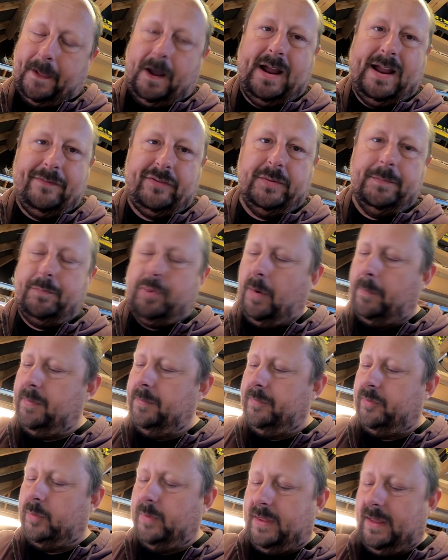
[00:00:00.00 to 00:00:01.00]
I have some
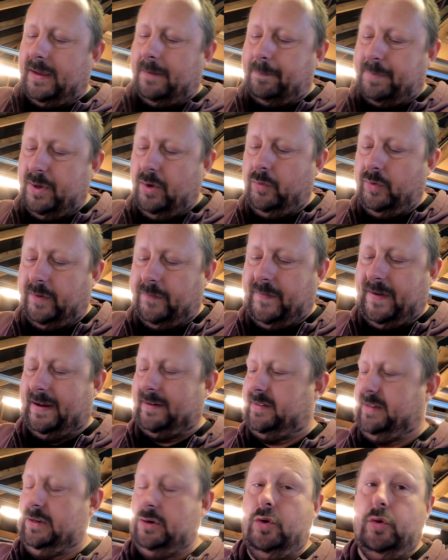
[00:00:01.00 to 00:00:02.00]
problems with it, beyond the
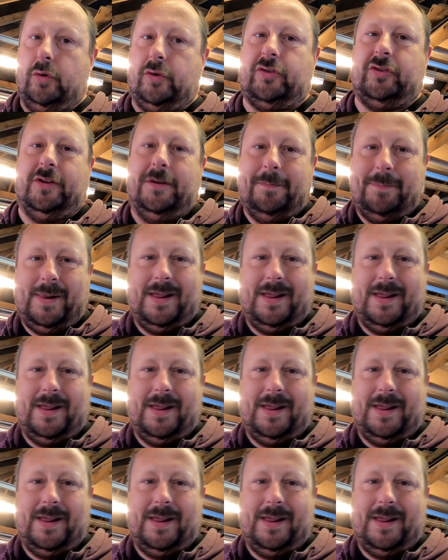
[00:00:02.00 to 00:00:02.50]
fact it looks